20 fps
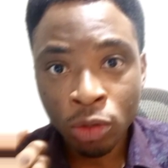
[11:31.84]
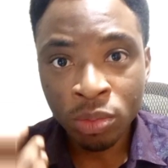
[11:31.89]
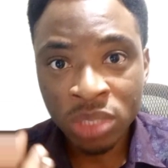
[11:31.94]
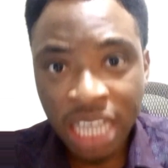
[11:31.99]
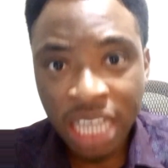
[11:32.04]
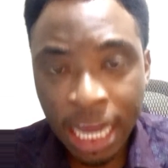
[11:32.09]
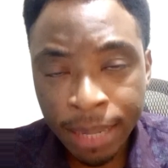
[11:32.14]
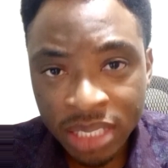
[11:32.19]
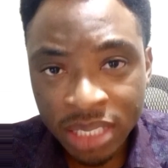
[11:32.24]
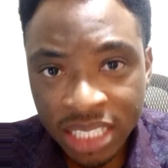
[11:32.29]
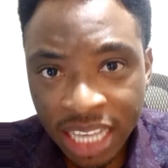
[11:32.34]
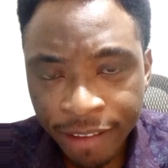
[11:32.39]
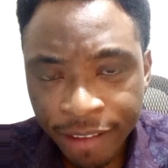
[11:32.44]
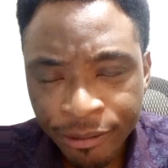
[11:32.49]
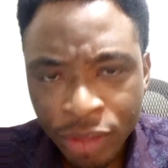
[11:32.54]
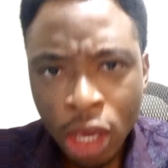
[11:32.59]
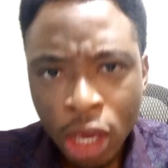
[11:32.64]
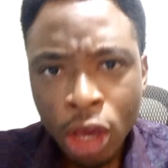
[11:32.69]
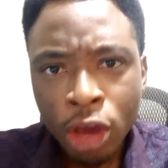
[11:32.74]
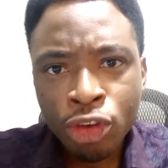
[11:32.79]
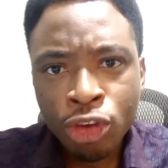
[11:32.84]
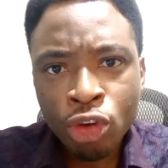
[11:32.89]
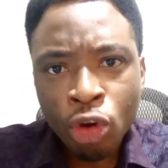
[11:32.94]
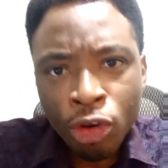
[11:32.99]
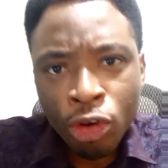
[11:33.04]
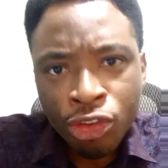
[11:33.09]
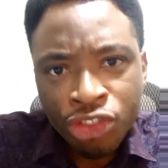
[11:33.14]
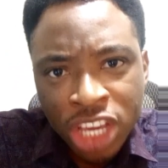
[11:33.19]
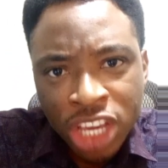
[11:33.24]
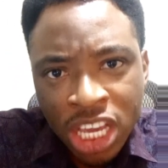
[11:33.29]
Sometimes say
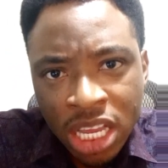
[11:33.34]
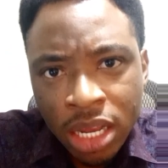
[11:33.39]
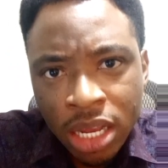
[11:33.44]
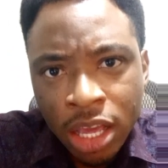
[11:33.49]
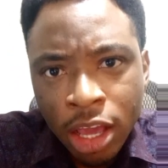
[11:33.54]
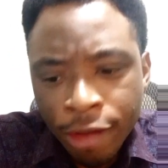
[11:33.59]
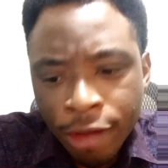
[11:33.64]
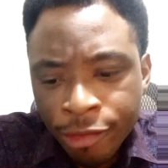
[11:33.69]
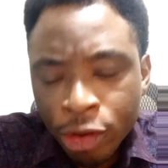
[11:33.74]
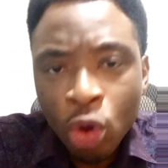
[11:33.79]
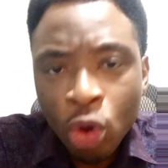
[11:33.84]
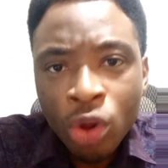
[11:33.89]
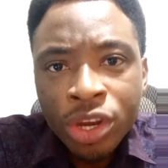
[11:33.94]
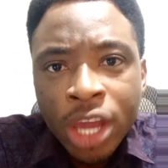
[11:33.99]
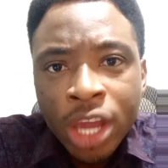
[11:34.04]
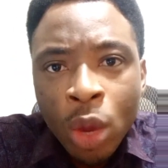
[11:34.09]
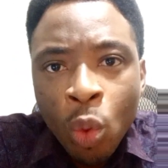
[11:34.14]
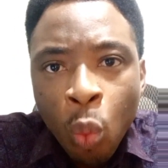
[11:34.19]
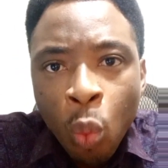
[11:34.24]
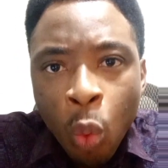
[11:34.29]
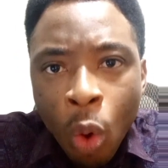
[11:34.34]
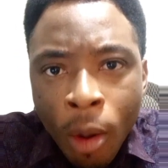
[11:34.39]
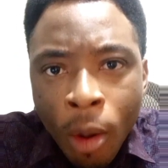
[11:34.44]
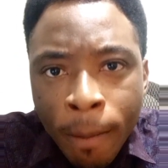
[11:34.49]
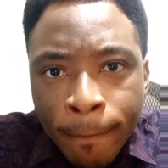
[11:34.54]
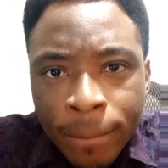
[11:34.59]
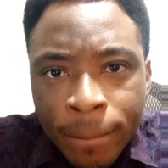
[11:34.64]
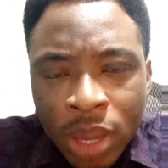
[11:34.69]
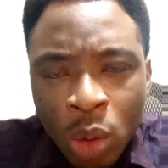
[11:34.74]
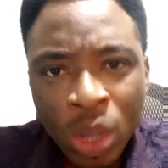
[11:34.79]
your skin feel can they
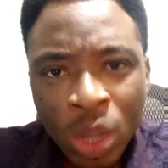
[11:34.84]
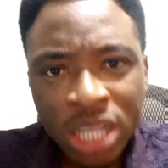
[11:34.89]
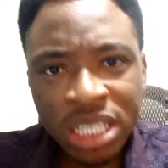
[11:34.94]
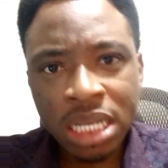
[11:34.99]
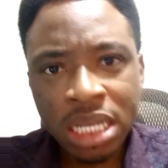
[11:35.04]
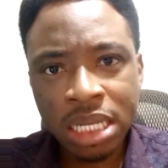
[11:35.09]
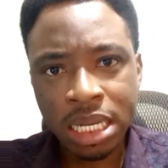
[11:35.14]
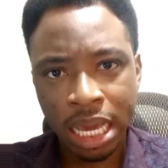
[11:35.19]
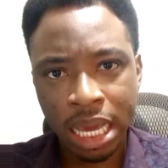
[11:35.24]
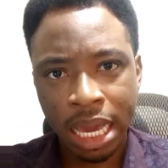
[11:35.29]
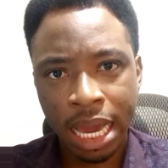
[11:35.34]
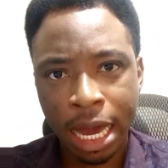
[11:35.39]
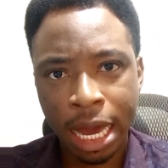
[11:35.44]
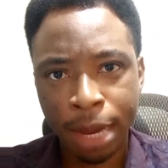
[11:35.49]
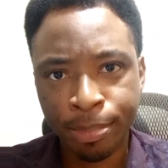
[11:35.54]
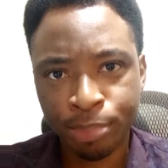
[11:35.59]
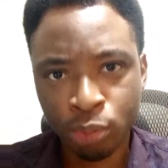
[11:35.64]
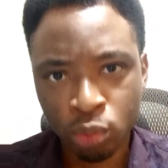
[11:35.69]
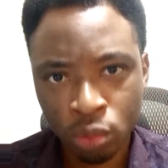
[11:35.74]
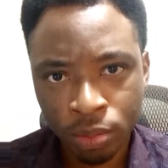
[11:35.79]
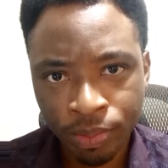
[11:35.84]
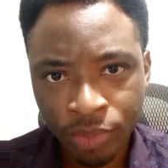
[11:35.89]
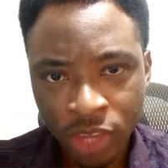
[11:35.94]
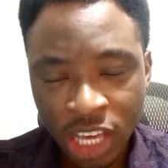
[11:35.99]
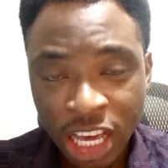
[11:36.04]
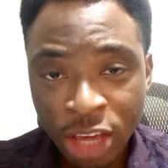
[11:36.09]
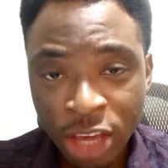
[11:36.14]
warm. What thing they happen?